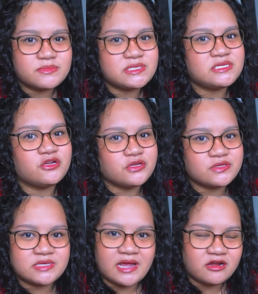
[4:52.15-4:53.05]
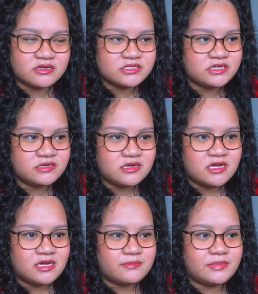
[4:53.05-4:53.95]
mysterious character,
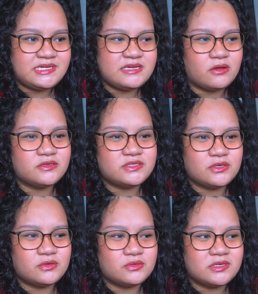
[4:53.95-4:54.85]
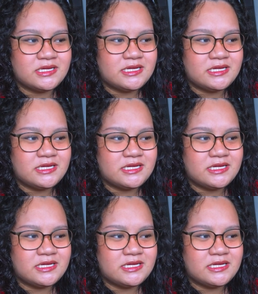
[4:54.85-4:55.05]
but he also